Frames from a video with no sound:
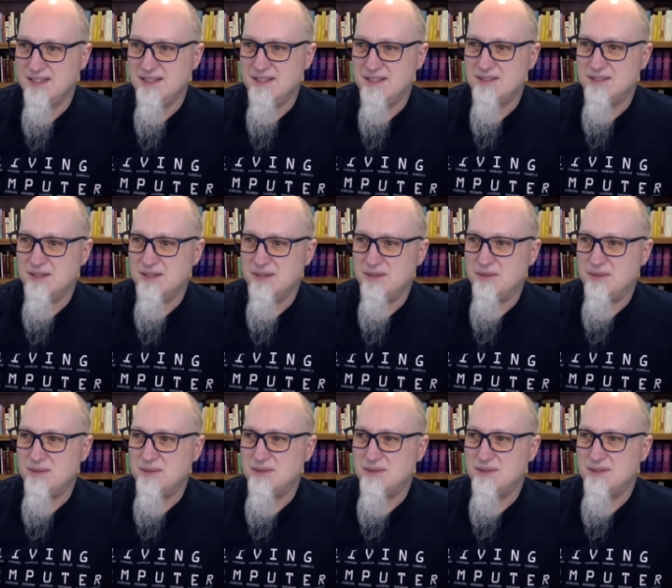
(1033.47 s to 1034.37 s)

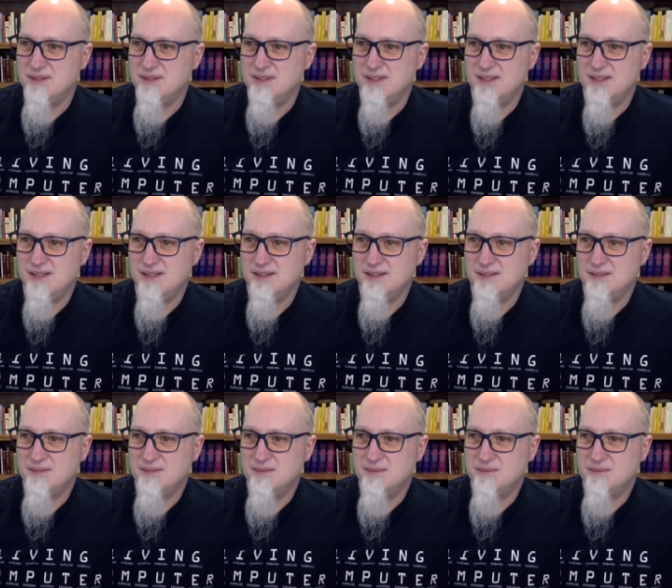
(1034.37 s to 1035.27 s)
So uh,
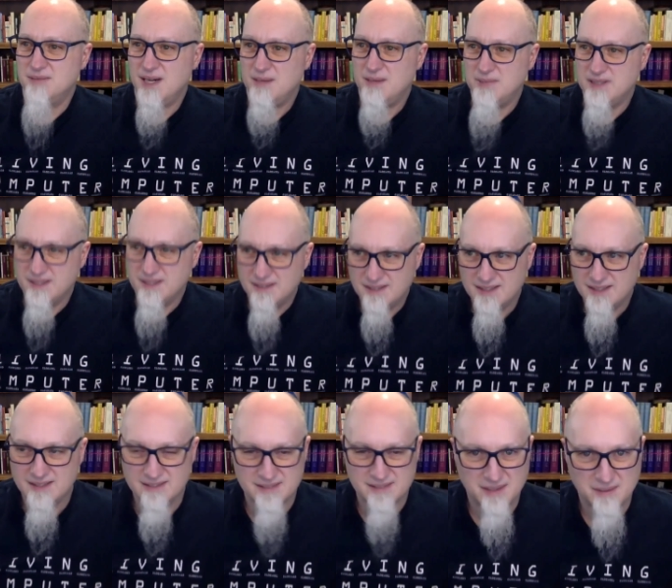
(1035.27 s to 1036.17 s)
wrapping
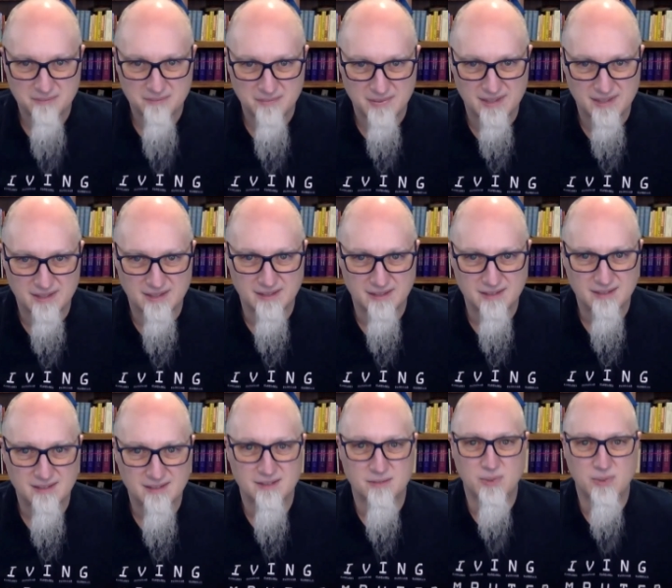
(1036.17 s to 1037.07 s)
things up,
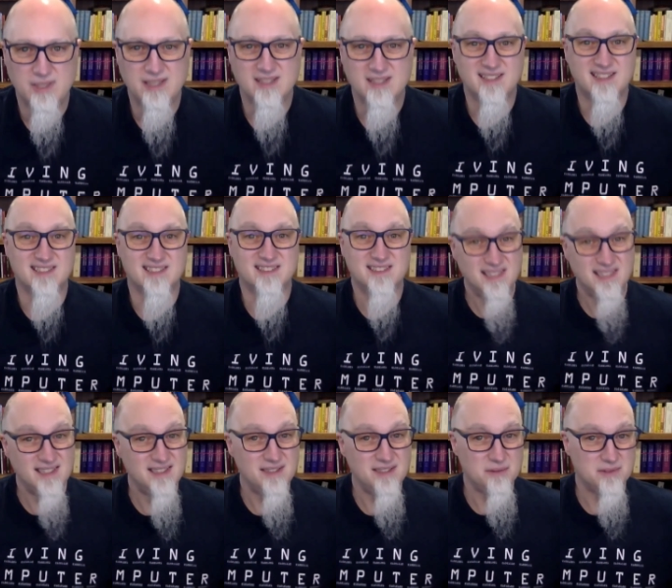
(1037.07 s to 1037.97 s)
then we can
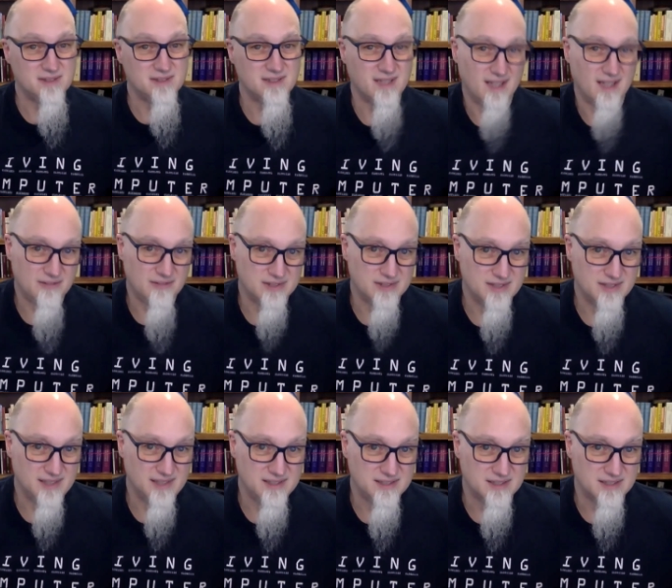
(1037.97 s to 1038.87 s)
continue this
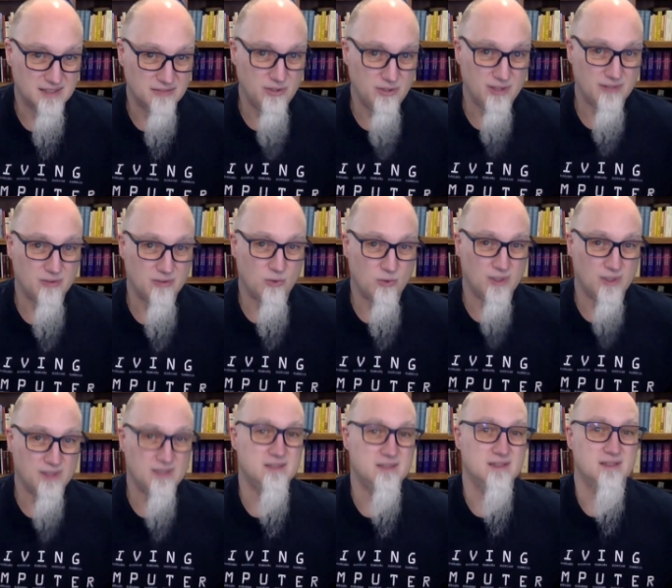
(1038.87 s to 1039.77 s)
conversation. If you have
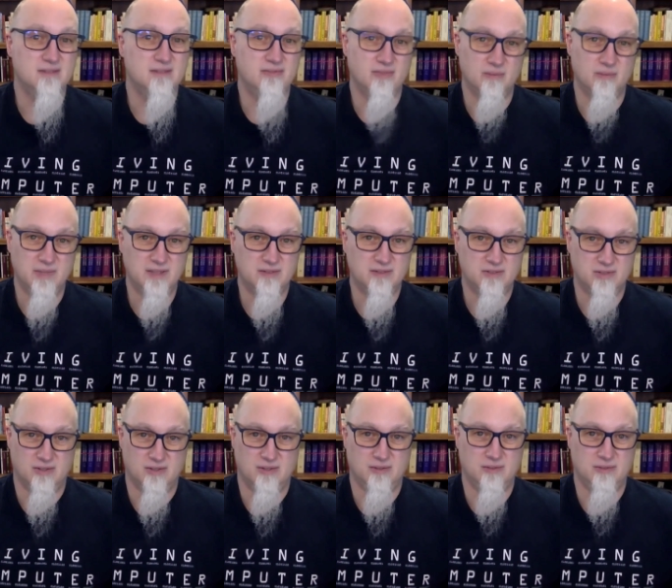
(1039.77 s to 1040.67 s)
questions for me or
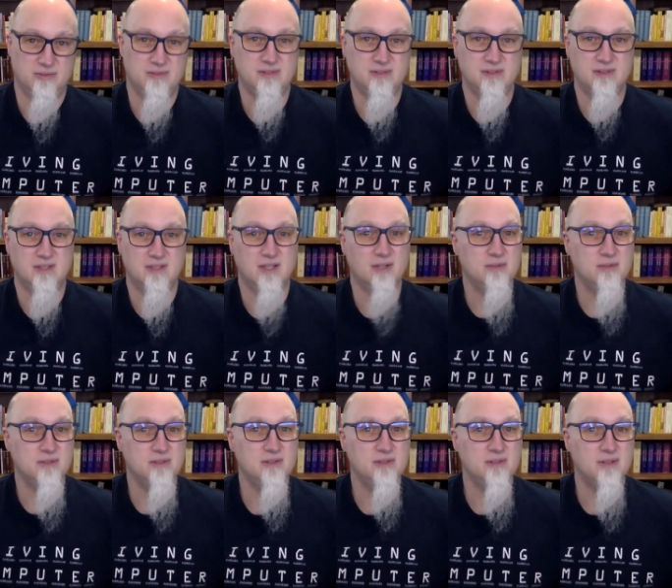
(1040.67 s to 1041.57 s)
Charles, go
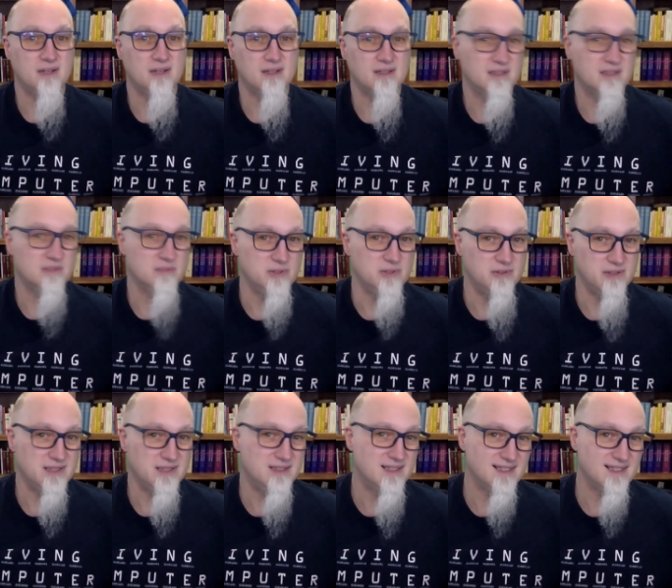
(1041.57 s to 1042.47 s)
to our
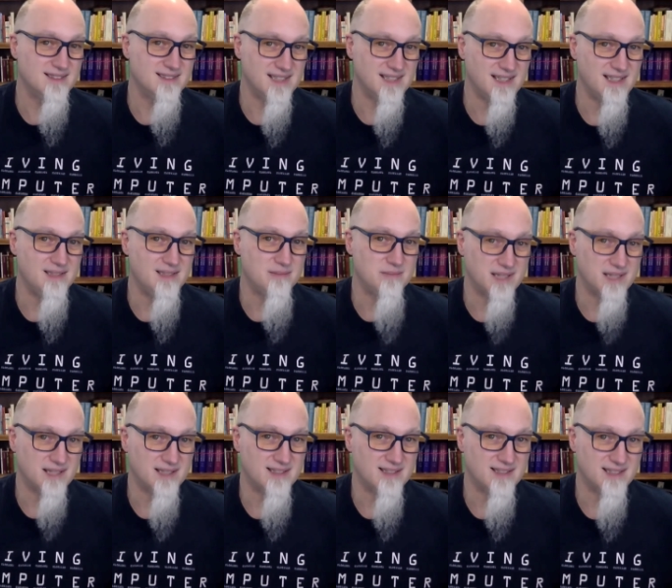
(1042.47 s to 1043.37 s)

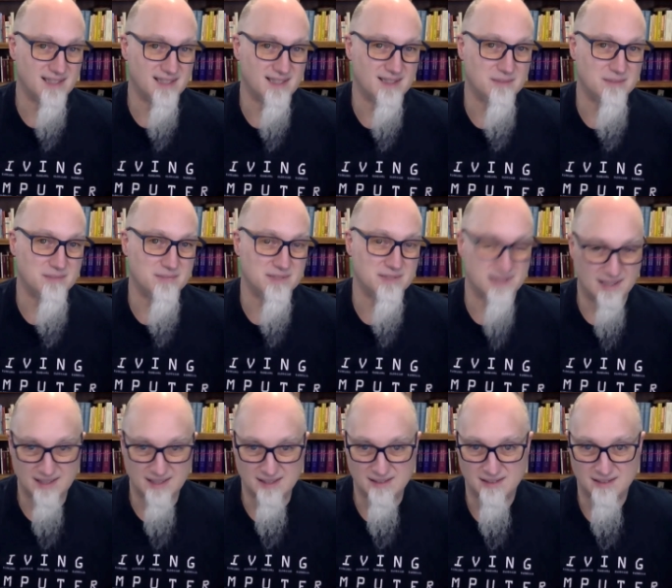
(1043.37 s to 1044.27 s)
community.tanium.com
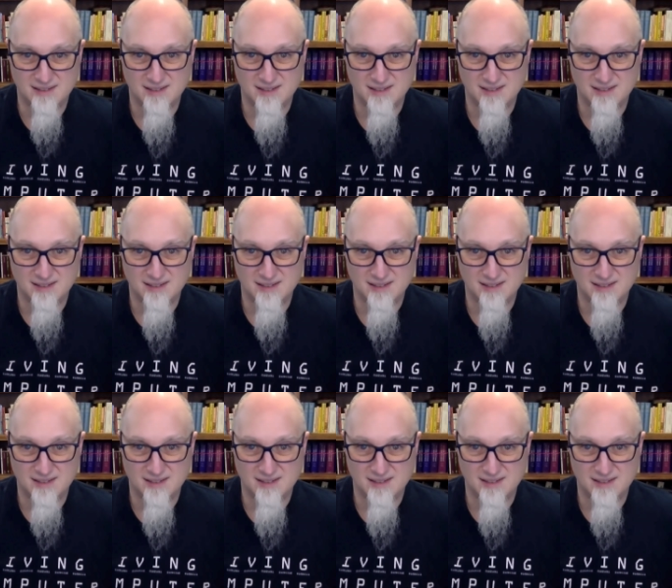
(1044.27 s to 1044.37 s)
site